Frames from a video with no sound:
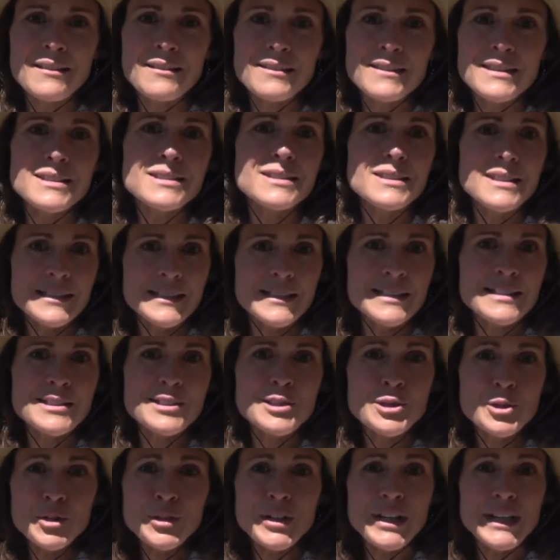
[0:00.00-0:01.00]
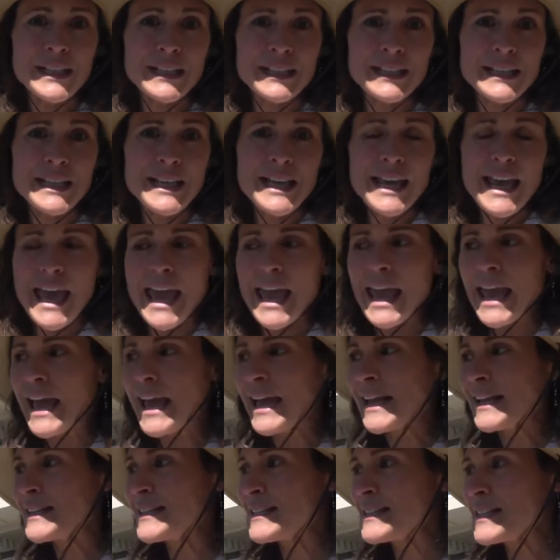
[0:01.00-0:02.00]
this distance learning.
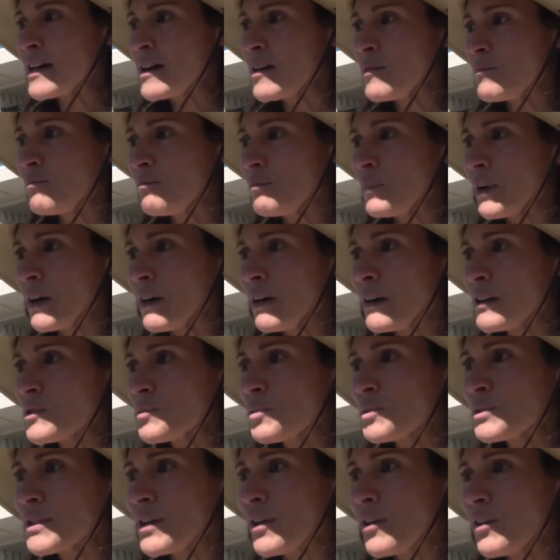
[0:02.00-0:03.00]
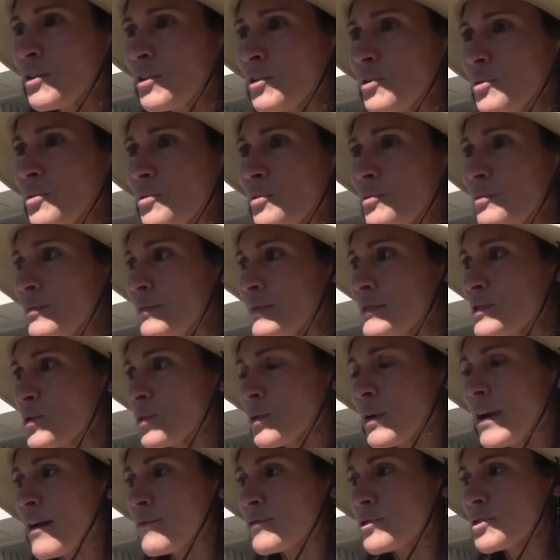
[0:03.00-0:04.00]
And um, parents will tell you
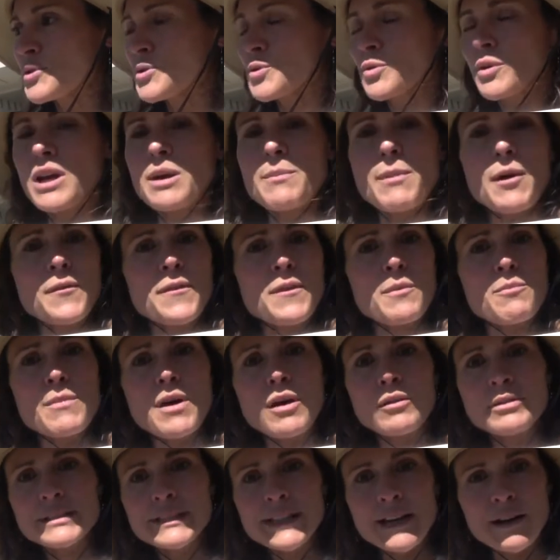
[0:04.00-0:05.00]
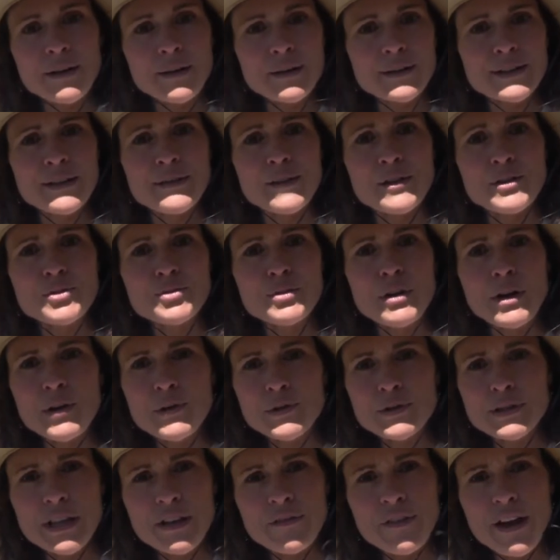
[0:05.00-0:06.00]
story after story about the meltdowns and the
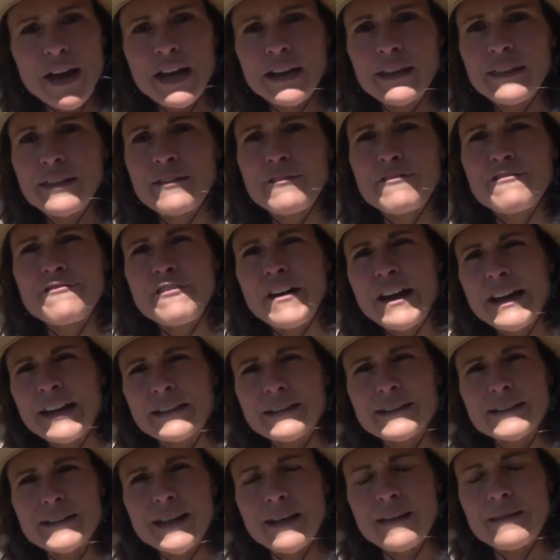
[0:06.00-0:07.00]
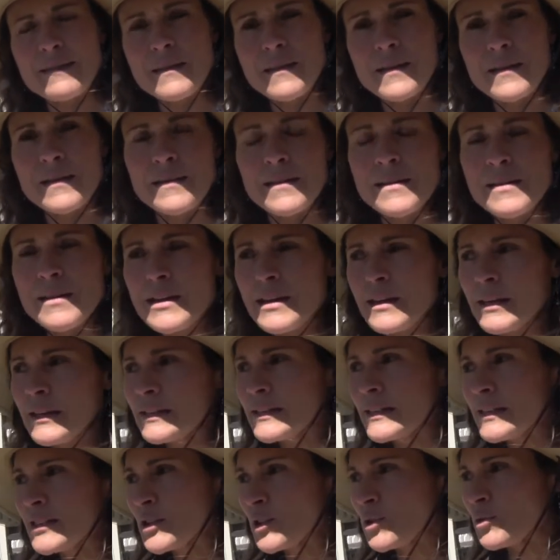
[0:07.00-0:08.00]
struggles they've had and the fights and the
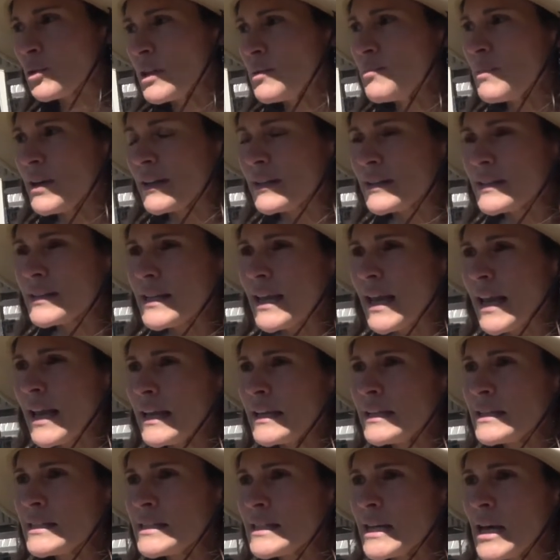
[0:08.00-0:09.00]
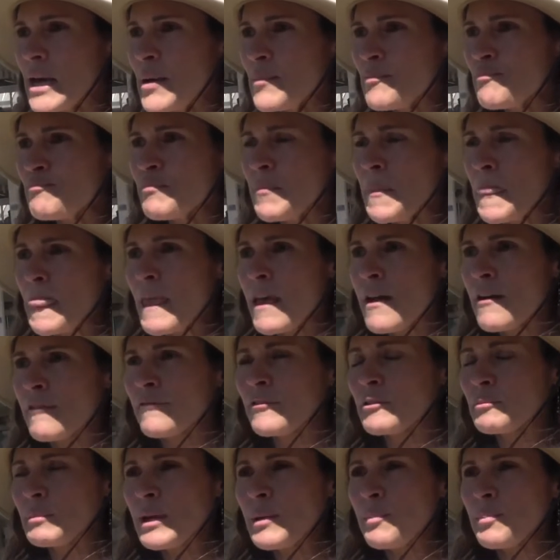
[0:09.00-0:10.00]
disagreements. And um,
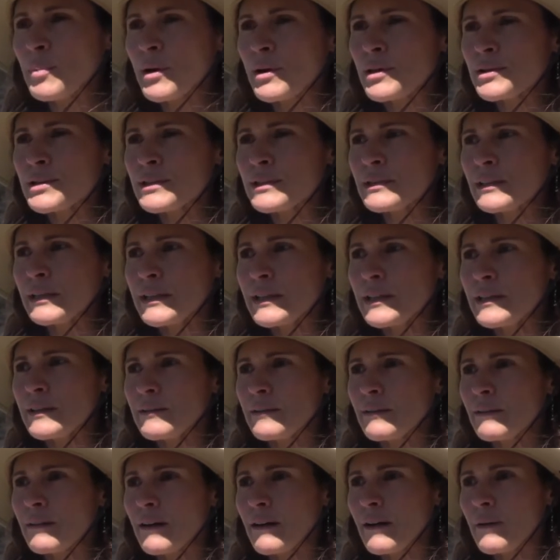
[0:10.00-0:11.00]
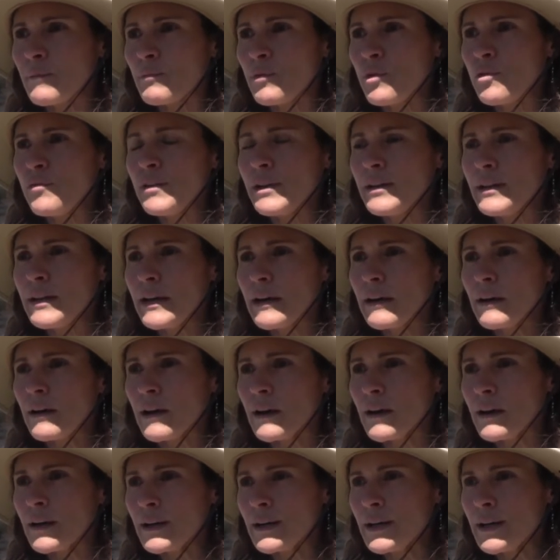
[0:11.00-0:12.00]
for me personally, moving
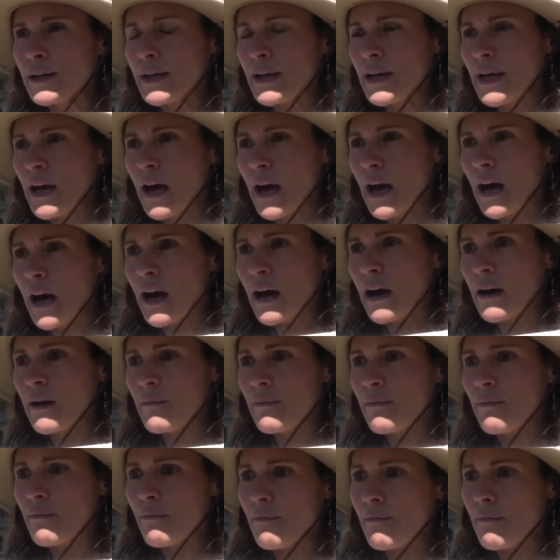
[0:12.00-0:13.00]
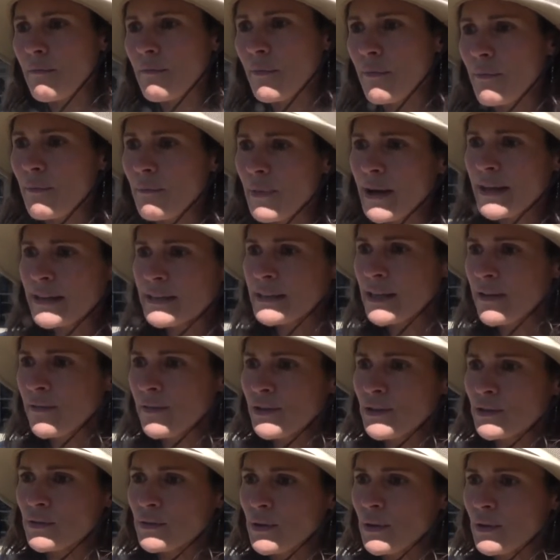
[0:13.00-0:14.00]
here, um, my
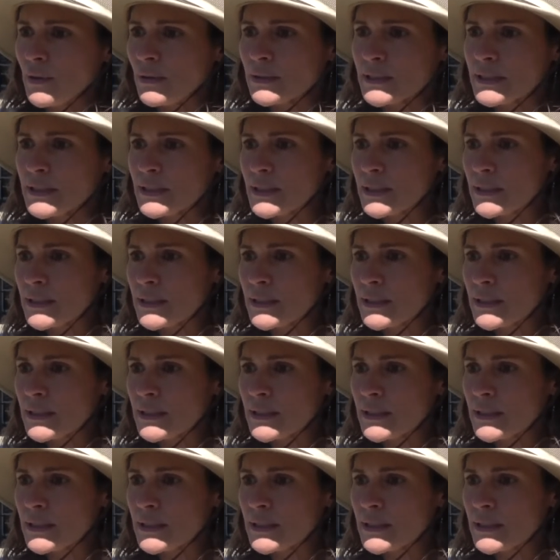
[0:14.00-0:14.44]
seven year old,